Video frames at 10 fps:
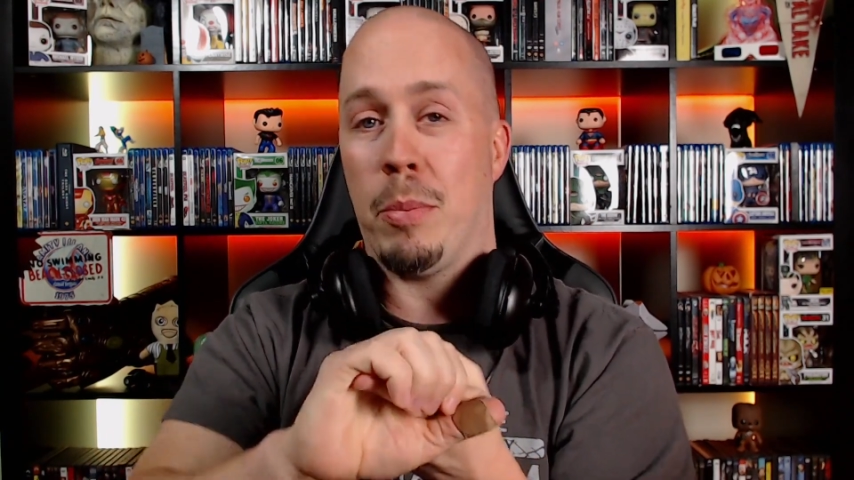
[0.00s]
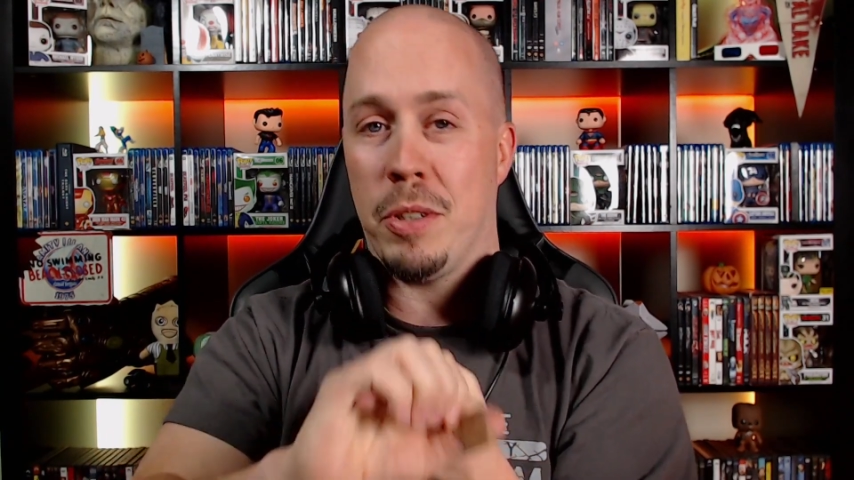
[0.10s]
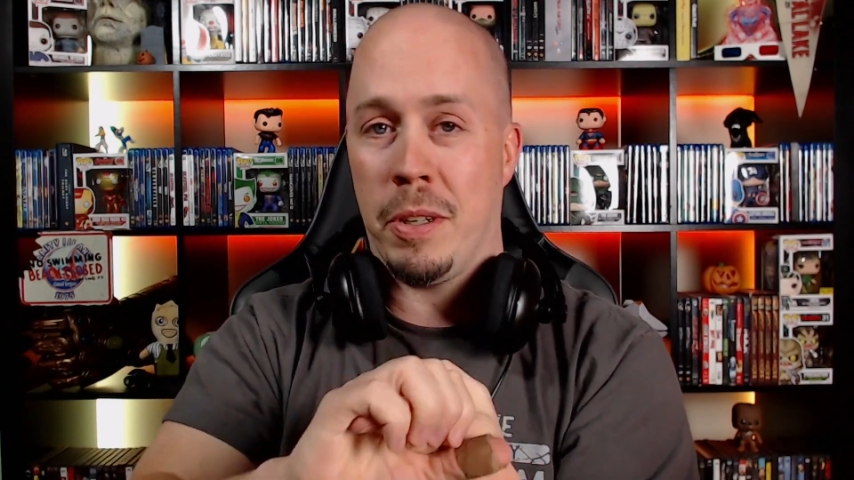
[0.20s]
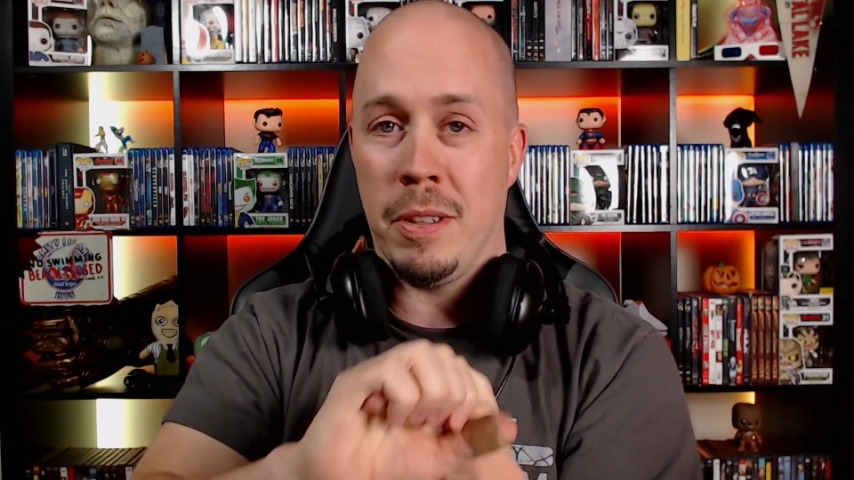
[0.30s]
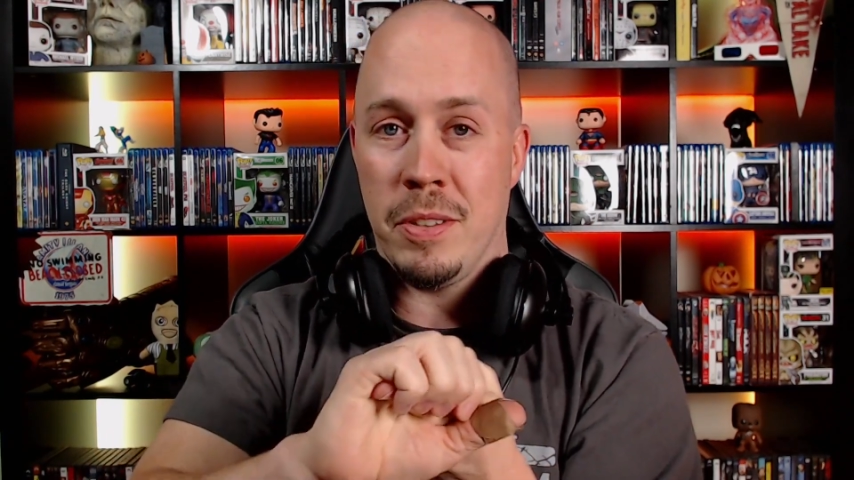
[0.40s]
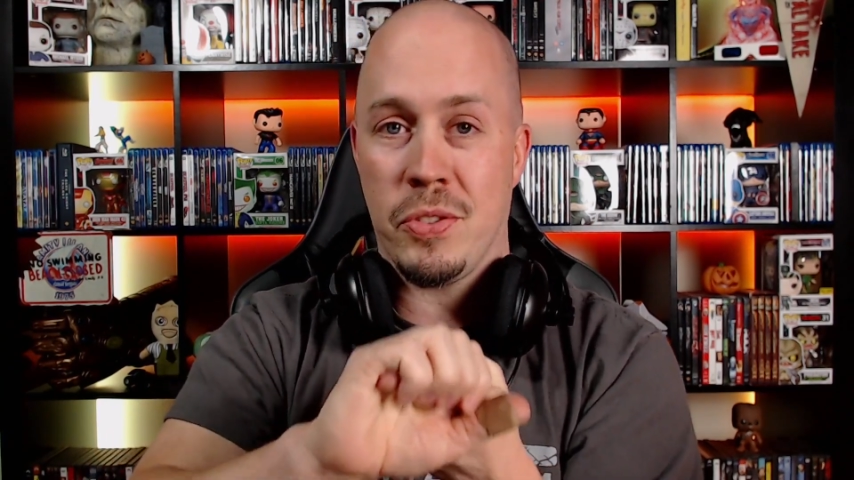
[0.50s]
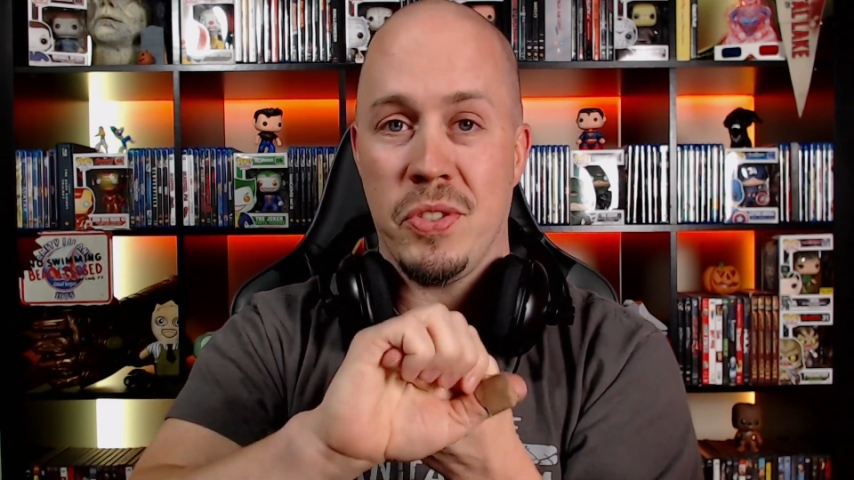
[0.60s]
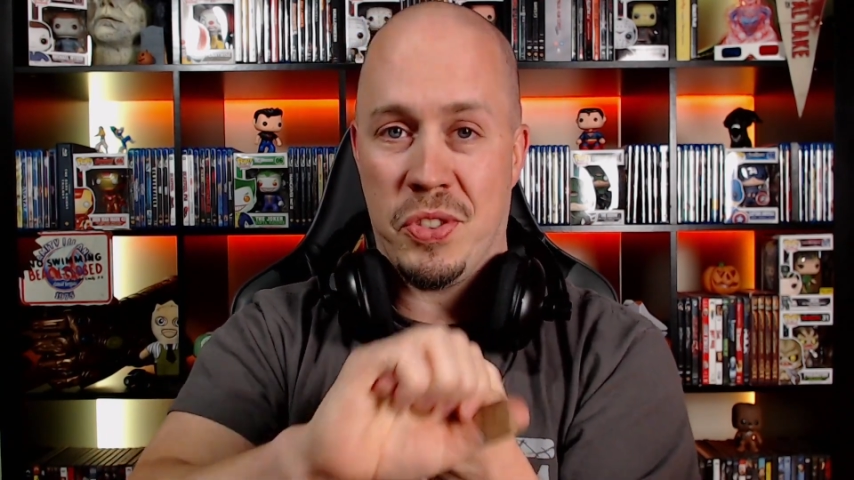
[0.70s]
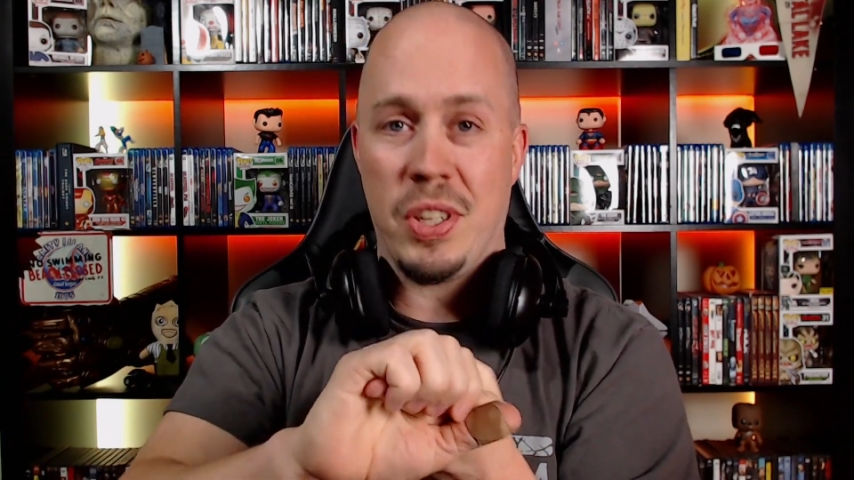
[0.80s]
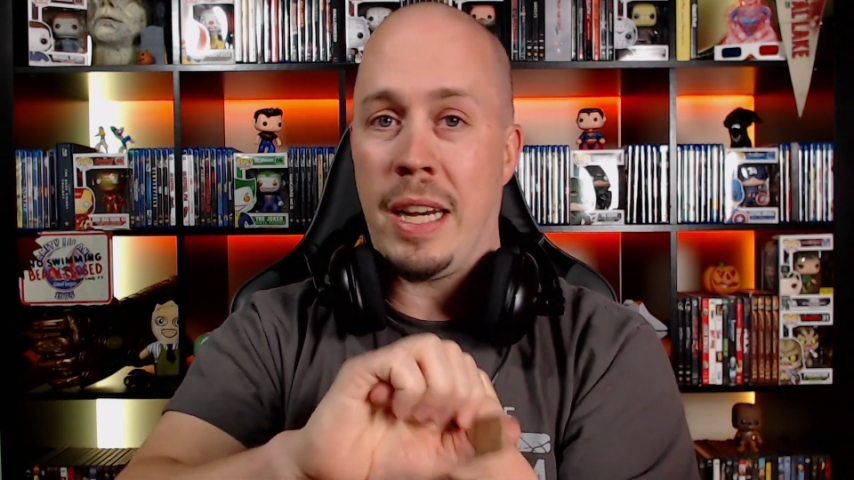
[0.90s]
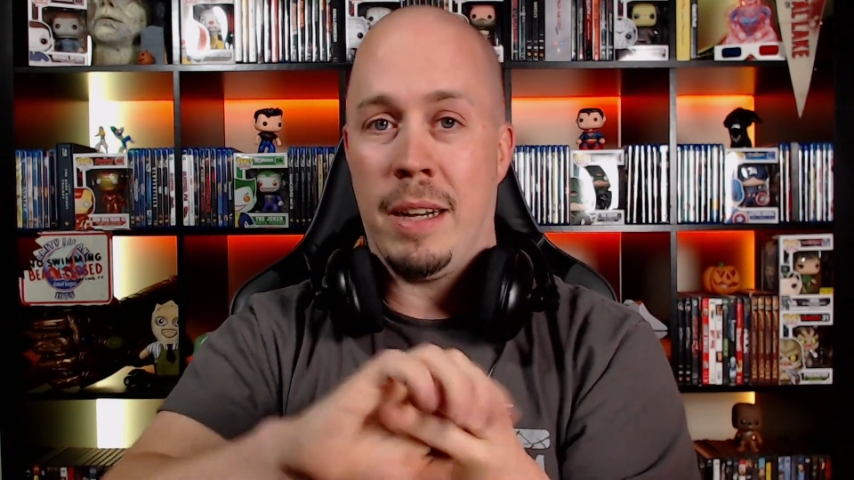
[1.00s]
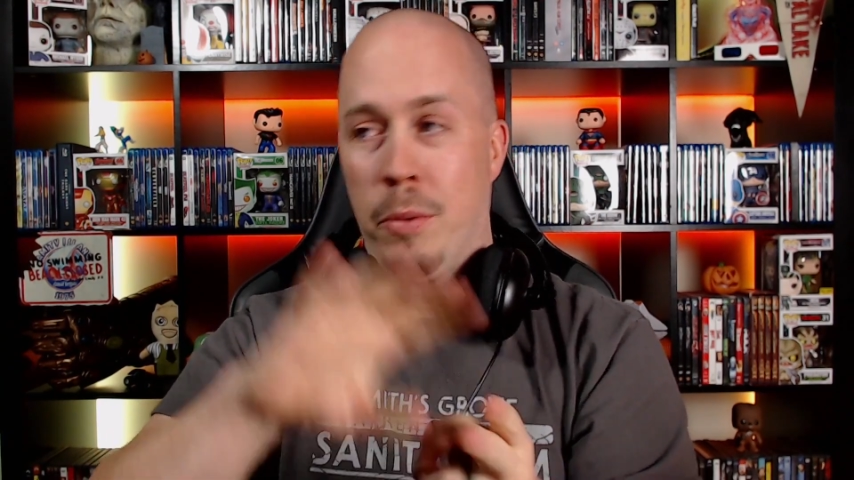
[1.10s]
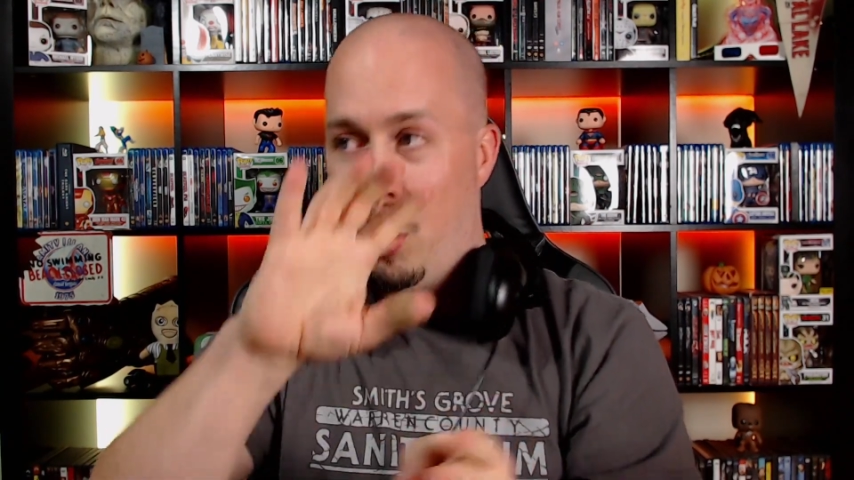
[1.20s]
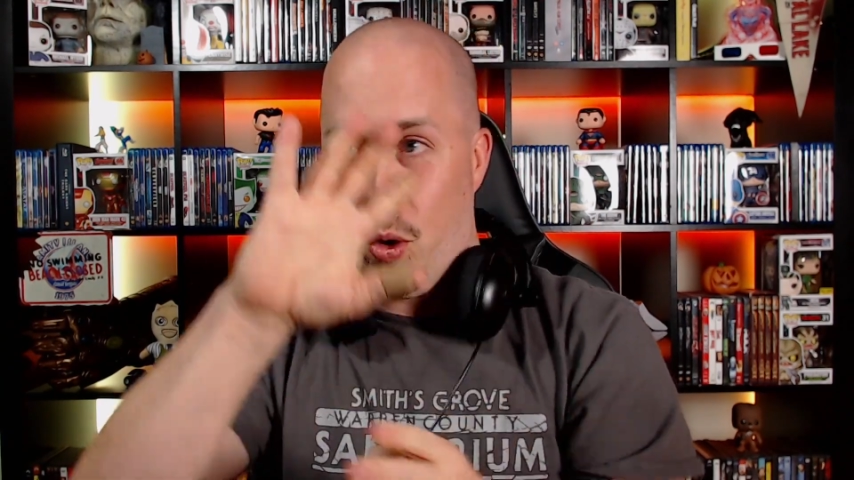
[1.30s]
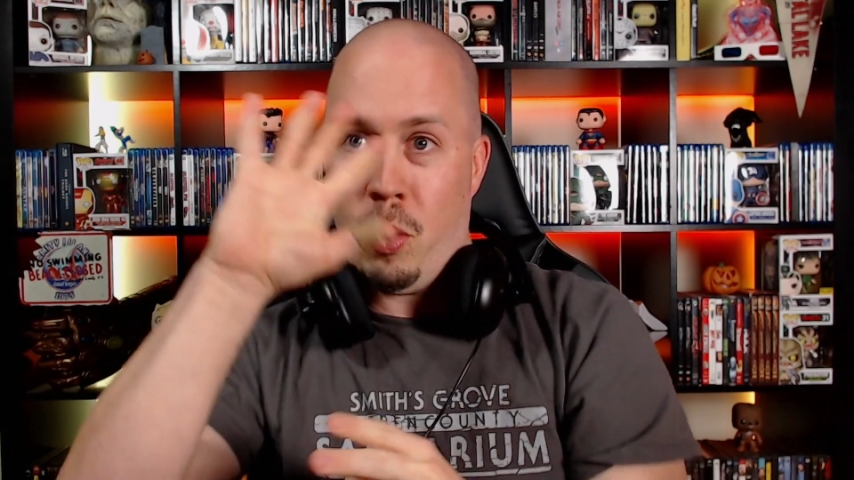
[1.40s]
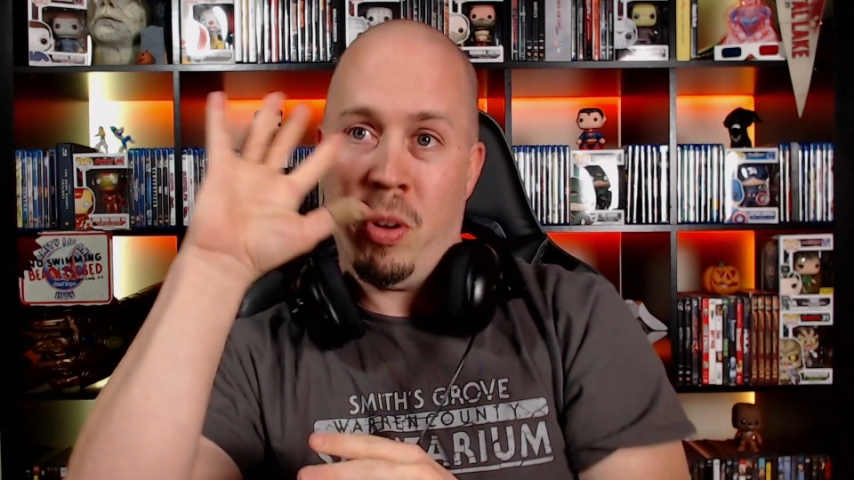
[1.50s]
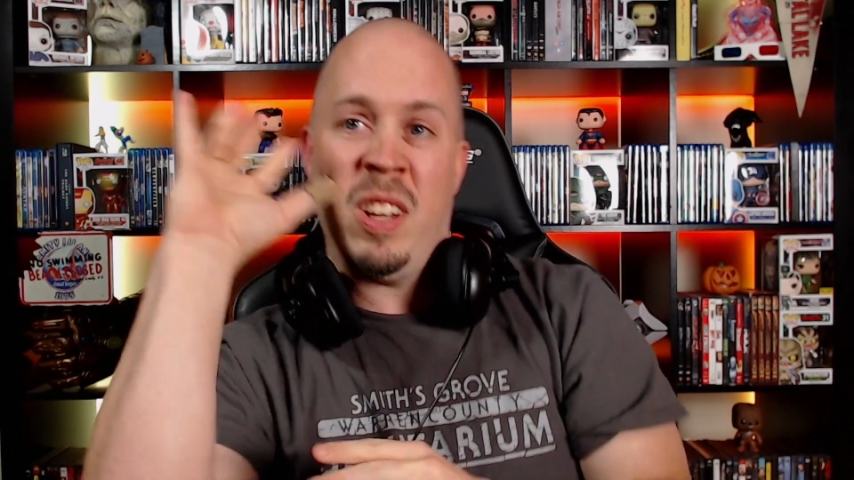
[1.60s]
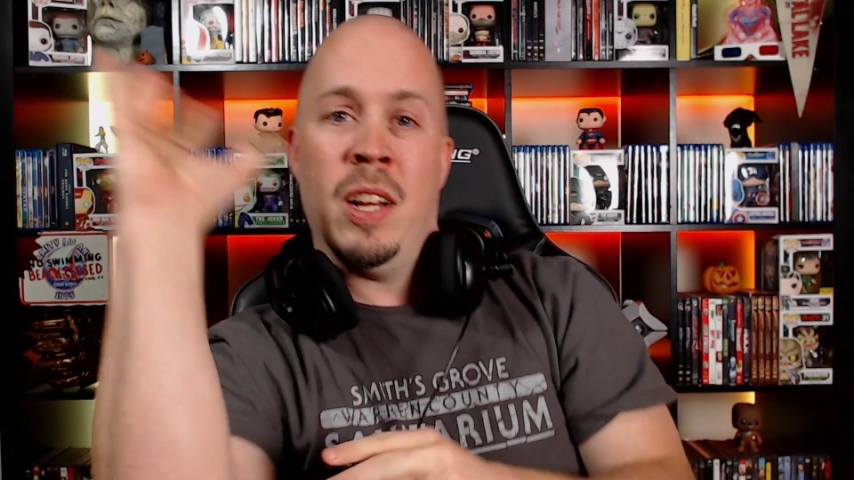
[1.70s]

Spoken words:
Returns scene with the whole